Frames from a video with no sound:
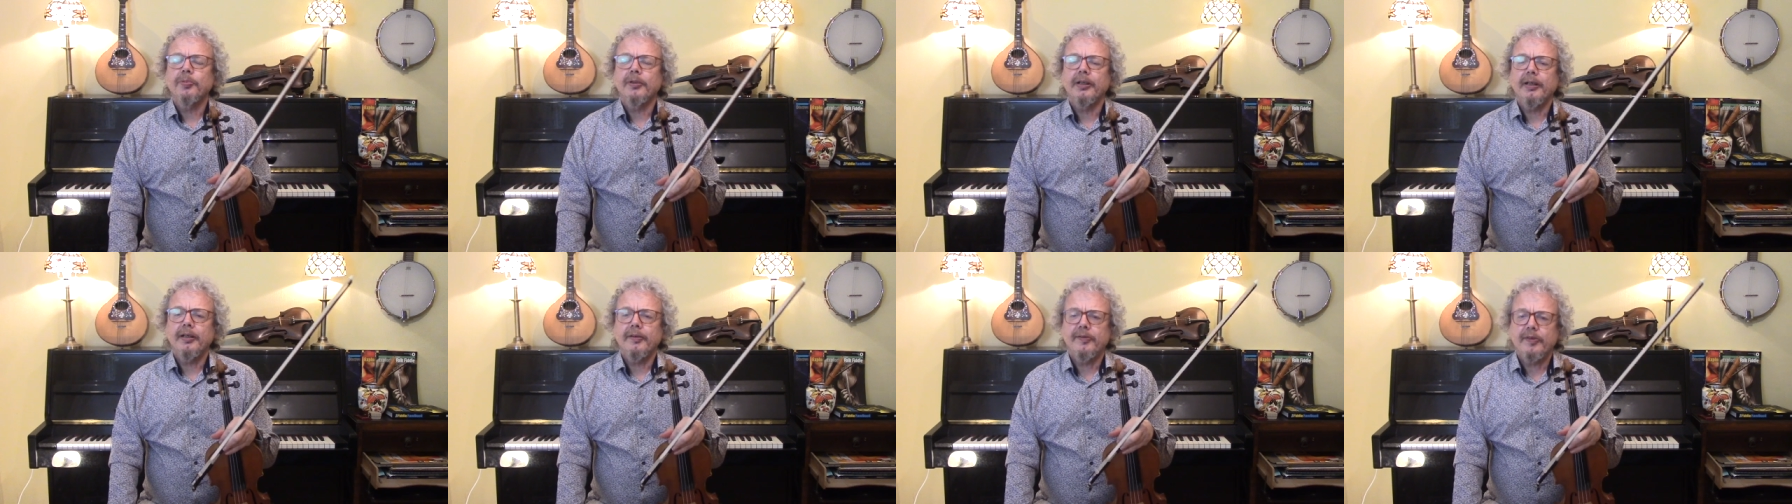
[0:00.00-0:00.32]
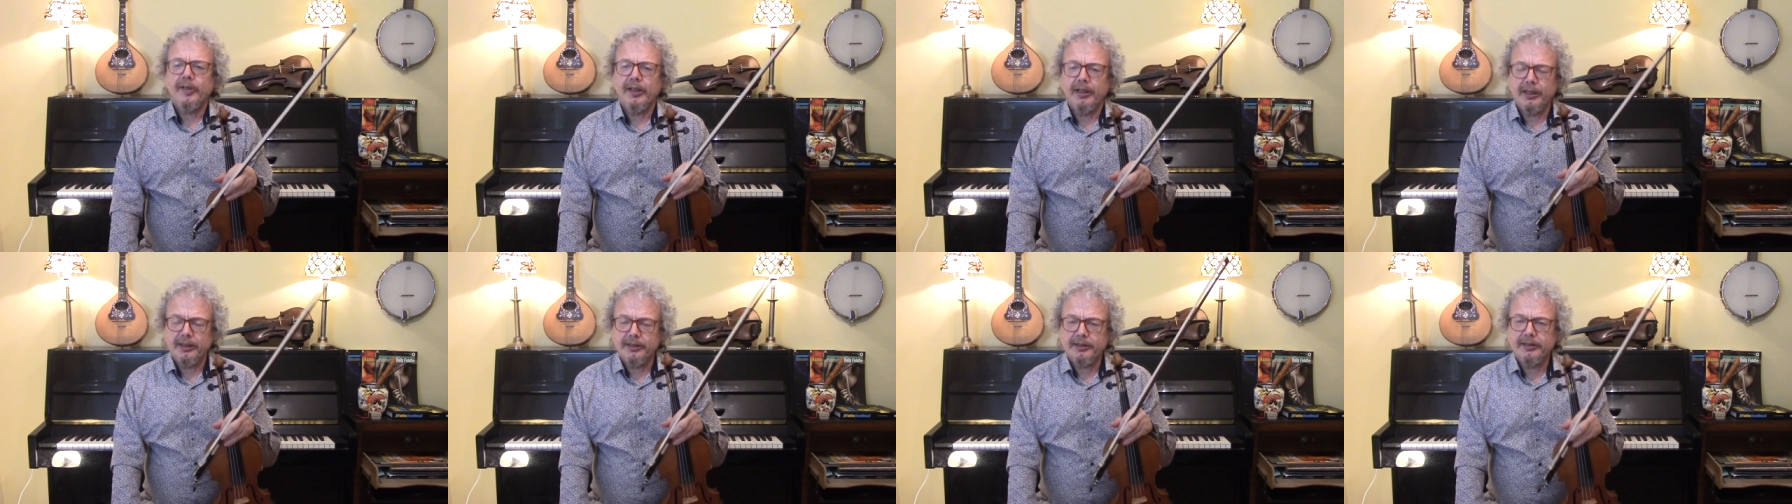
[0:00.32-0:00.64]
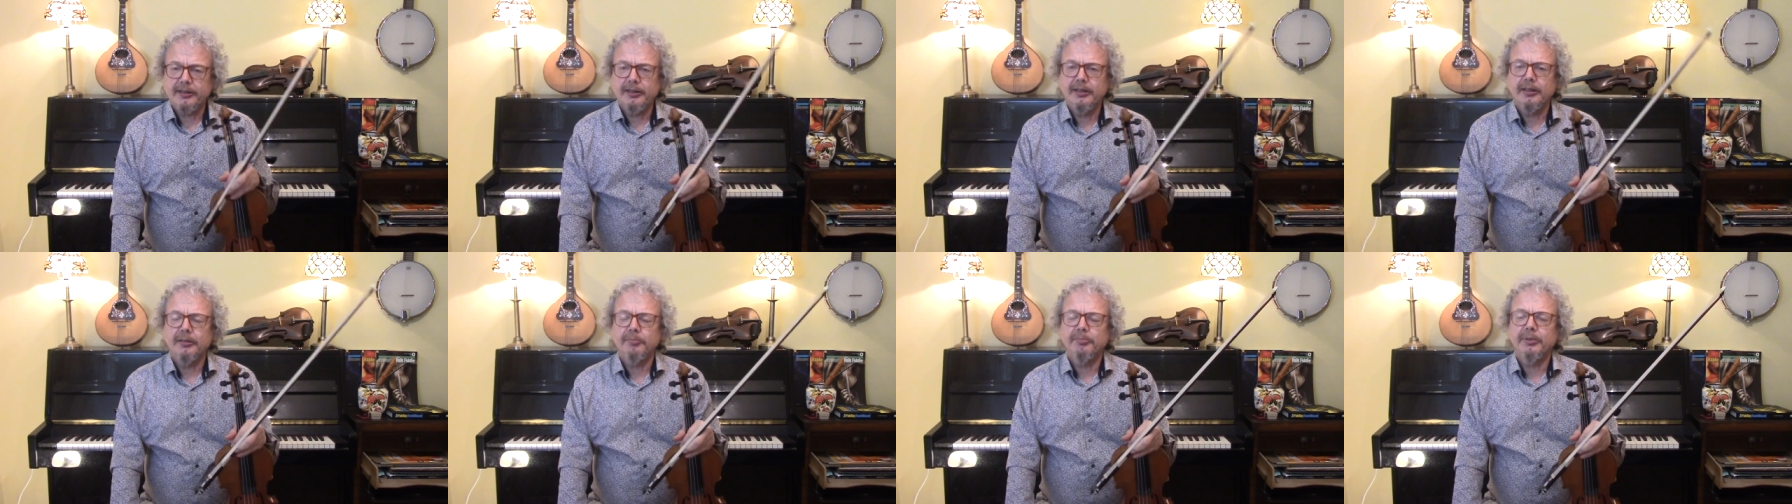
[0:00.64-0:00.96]
played
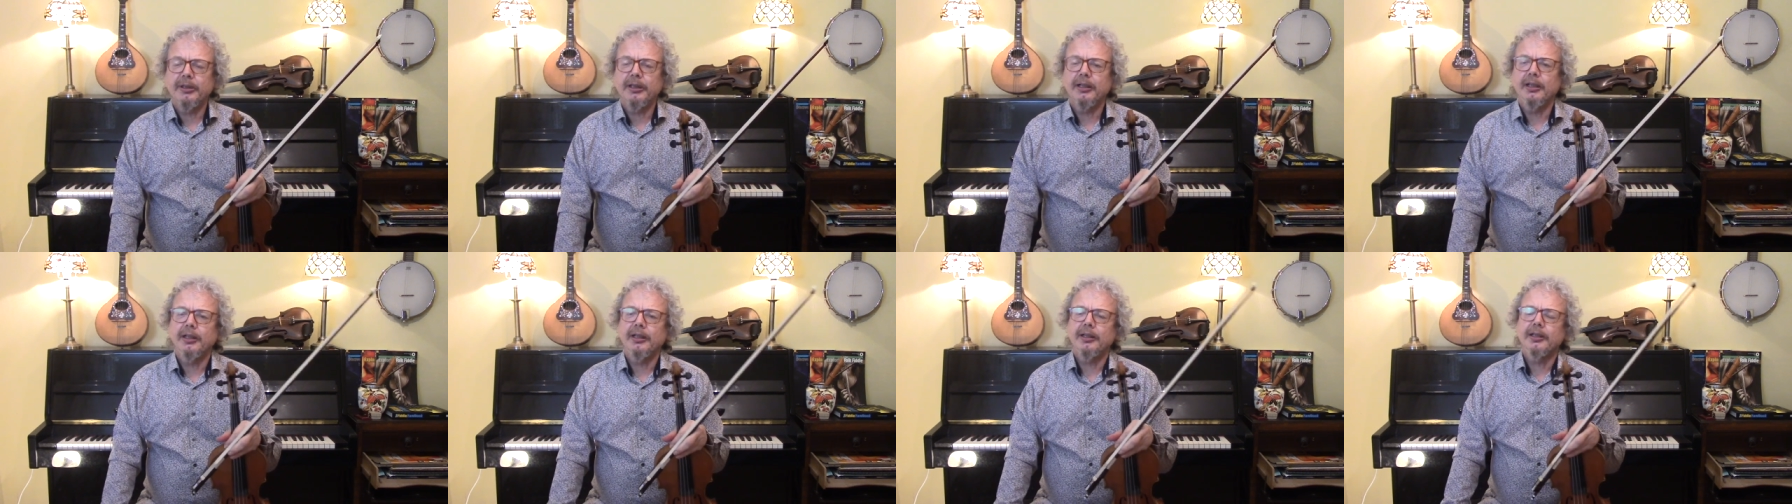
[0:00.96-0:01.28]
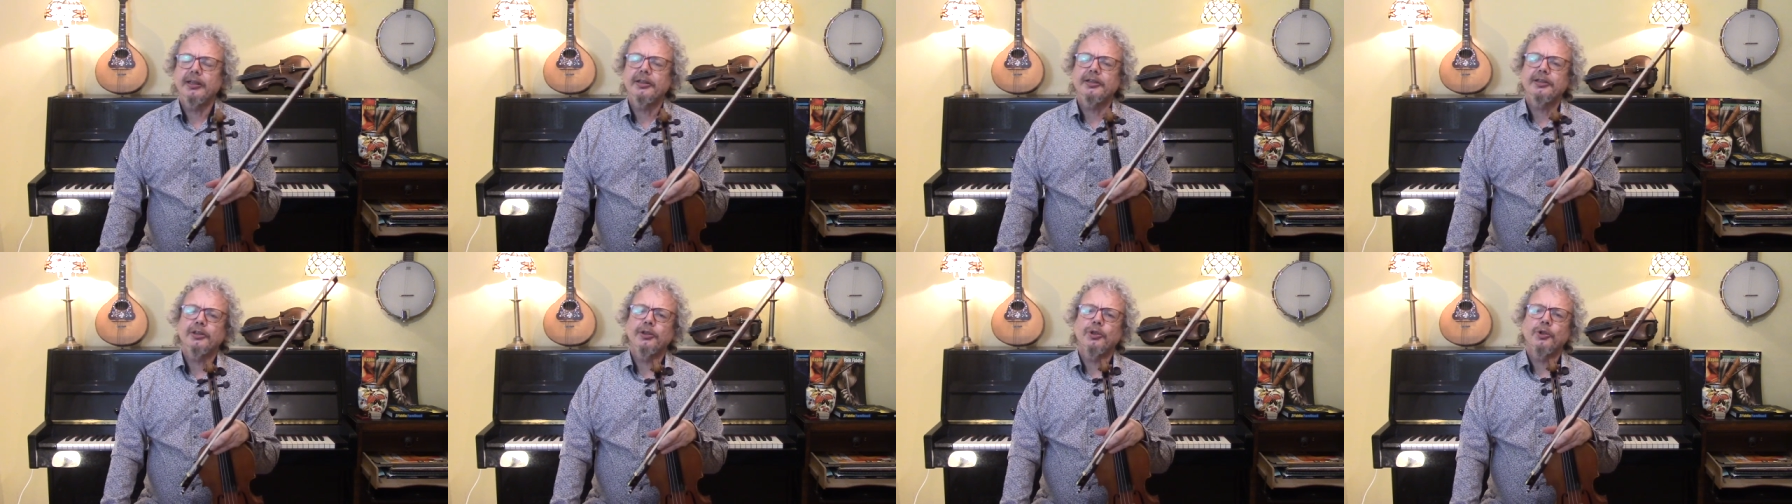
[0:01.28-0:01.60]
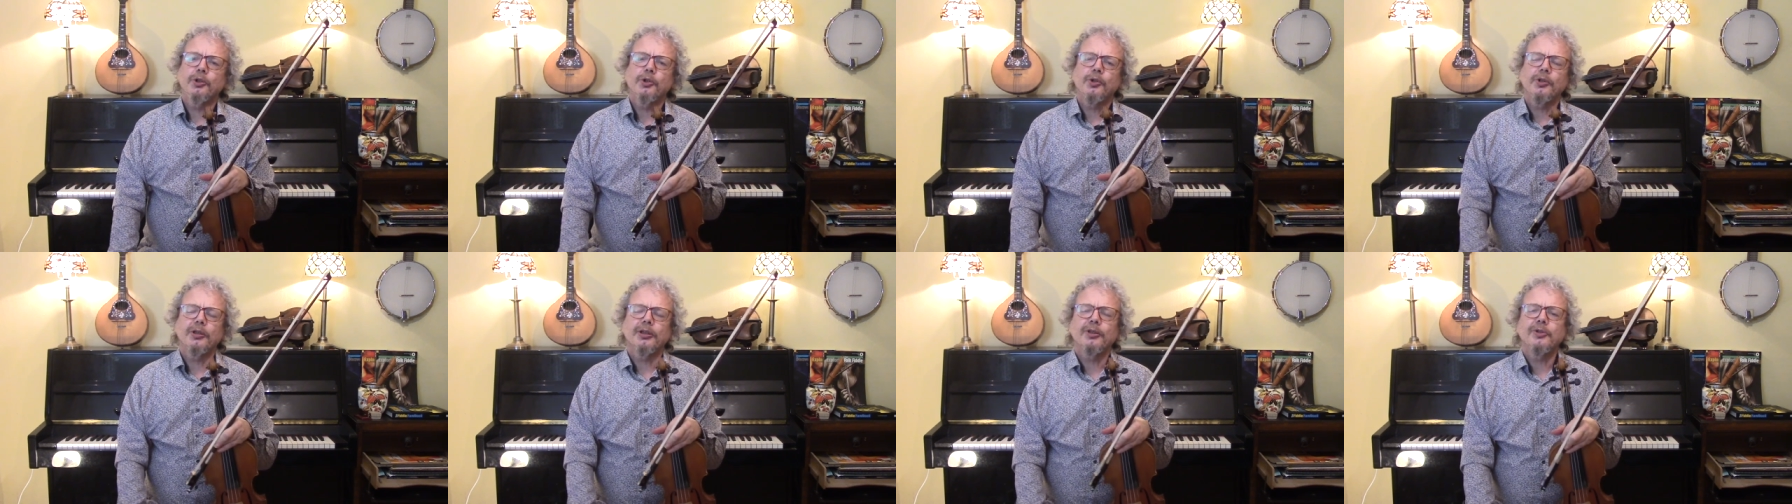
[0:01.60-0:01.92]
that behind
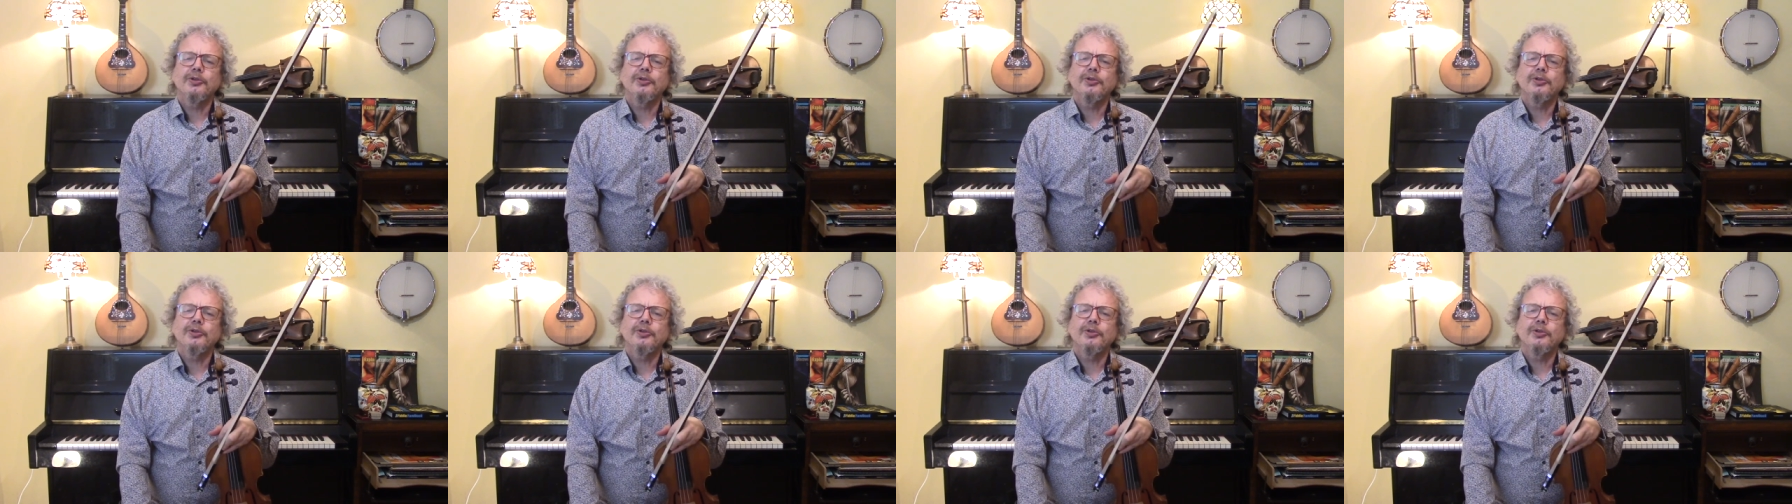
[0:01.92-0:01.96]
your